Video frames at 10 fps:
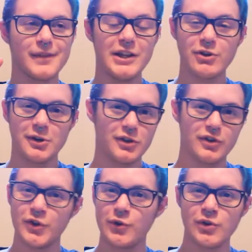You
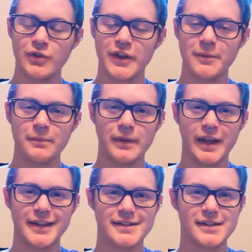can Google them.
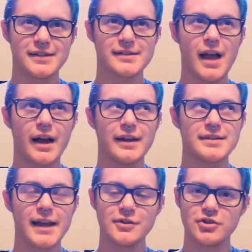It's a
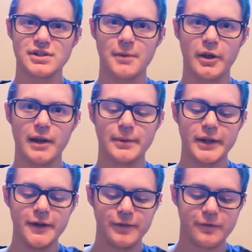size extra small, I
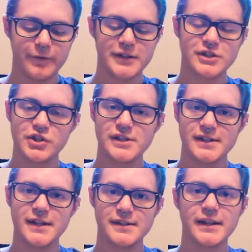believe. It fits just
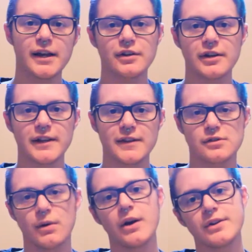nicely underneath
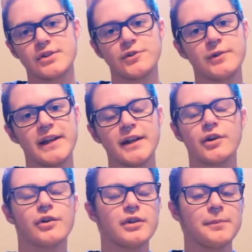his rock, so he
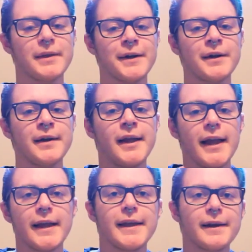can curl up there
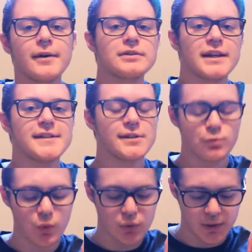and get all nice
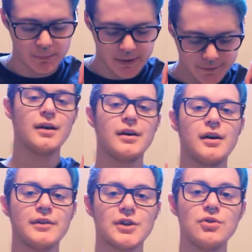and warm.
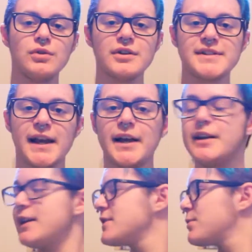On the cooler
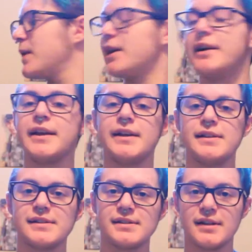side is where
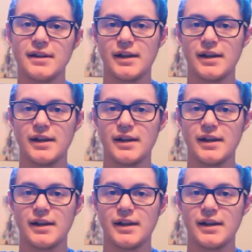his